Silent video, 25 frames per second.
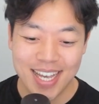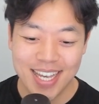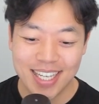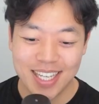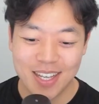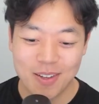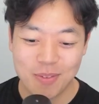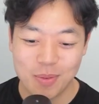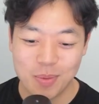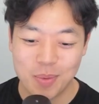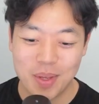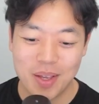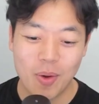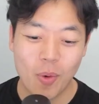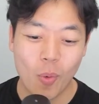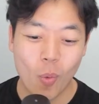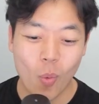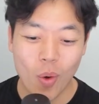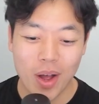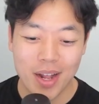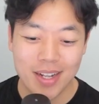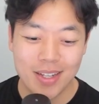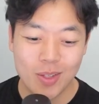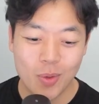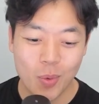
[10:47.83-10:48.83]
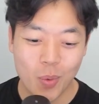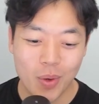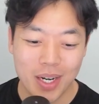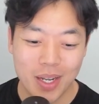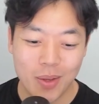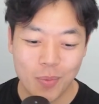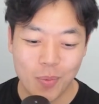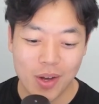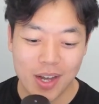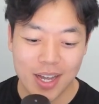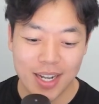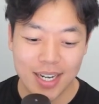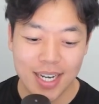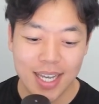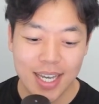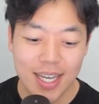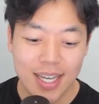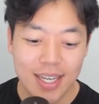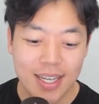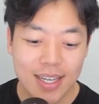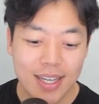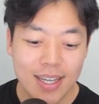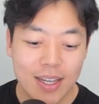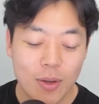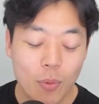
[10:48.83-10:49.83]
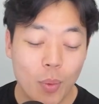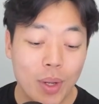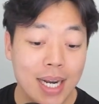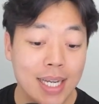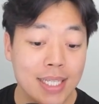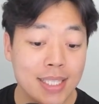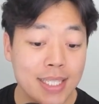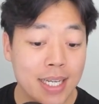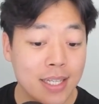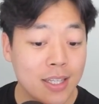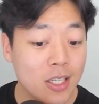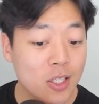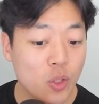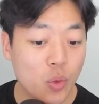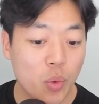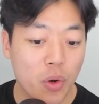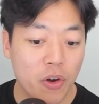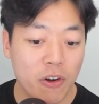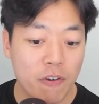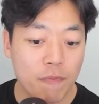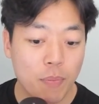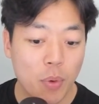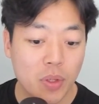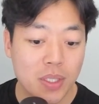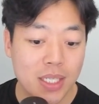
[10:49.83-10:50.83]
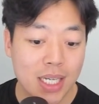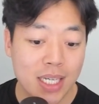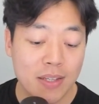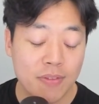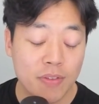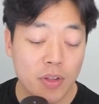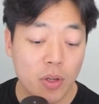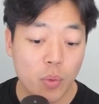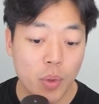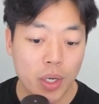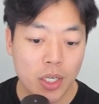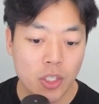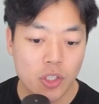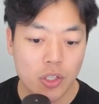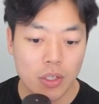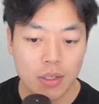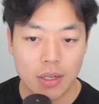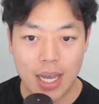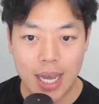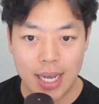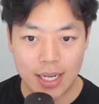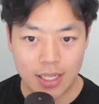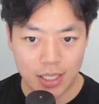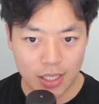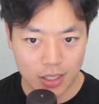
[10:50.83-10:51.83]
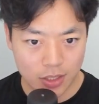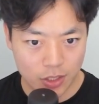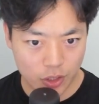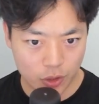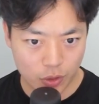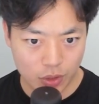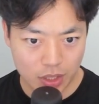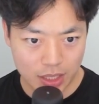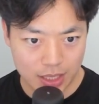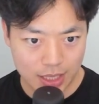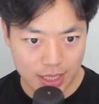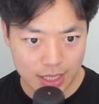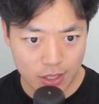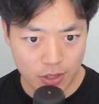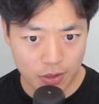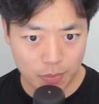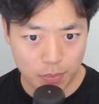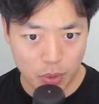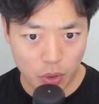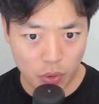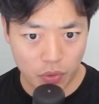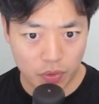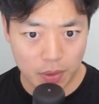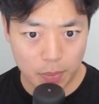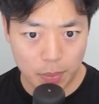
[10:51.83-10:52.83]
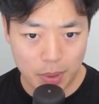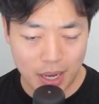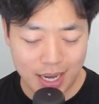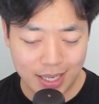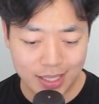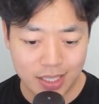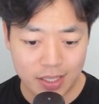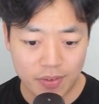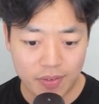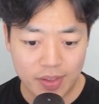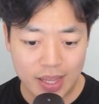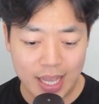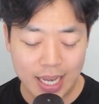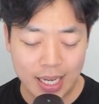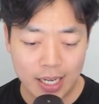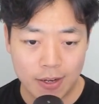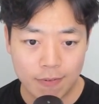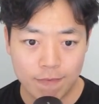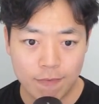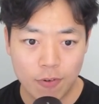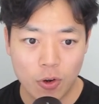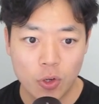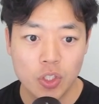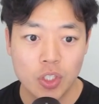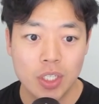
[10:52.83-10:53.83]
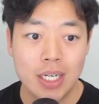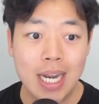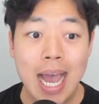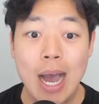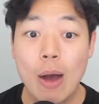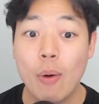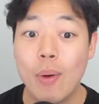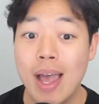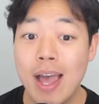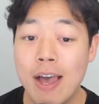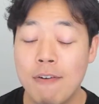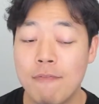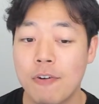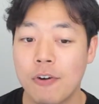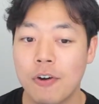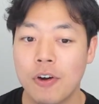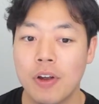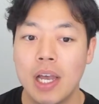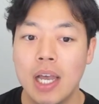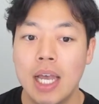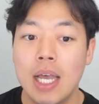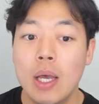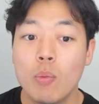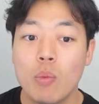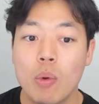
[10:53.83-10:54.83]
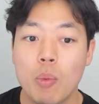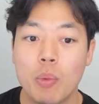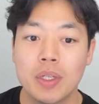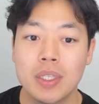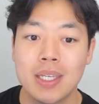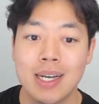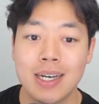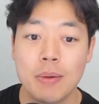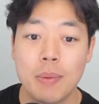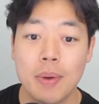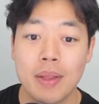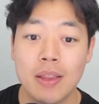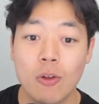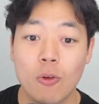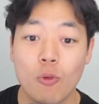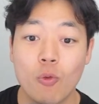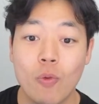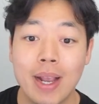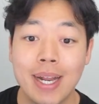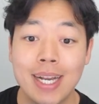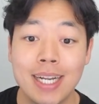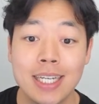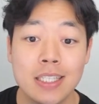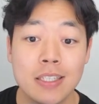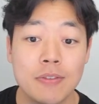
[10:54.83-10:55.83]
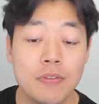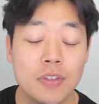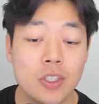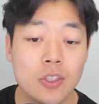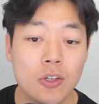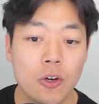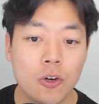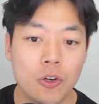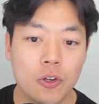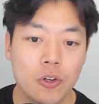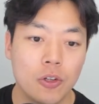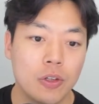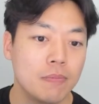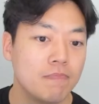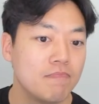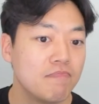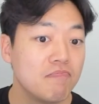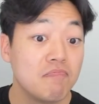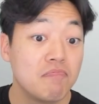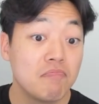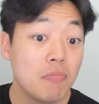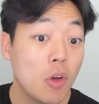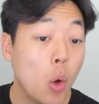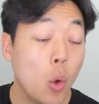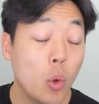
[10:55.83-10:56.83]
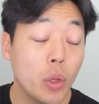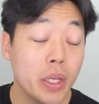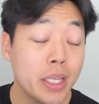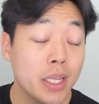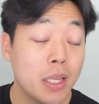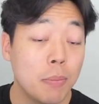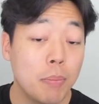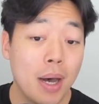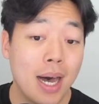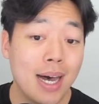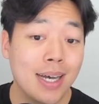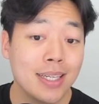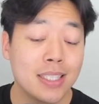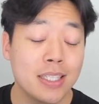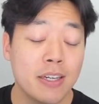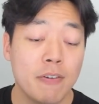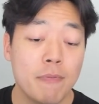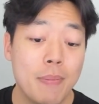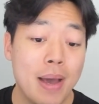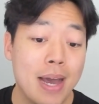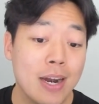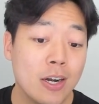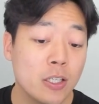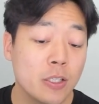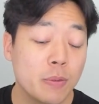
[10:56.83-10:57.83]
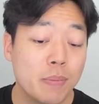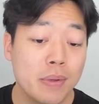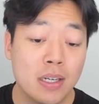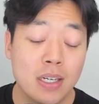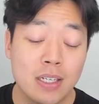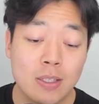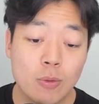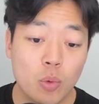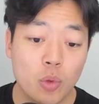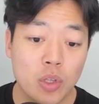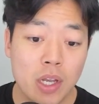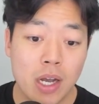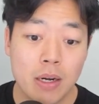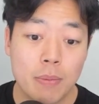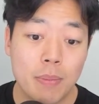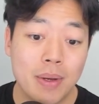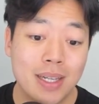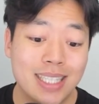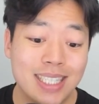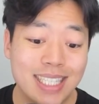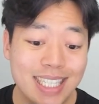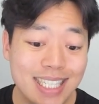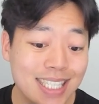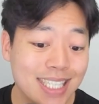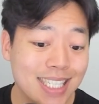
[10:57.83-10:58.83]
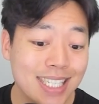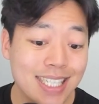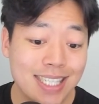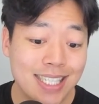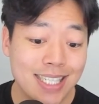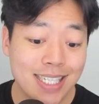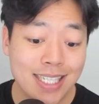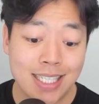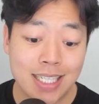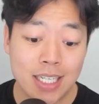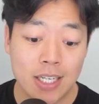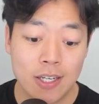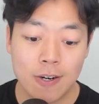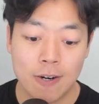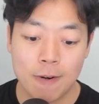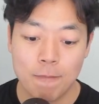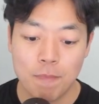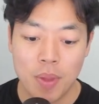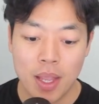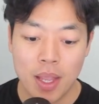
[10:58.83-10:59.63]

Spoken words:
gives me a 121. When I take the square root of both sides of an equation, I need to consider both the positive and negative version. However, when we're talking about the radius of a circle, only the positive matters because we're talking about distances here.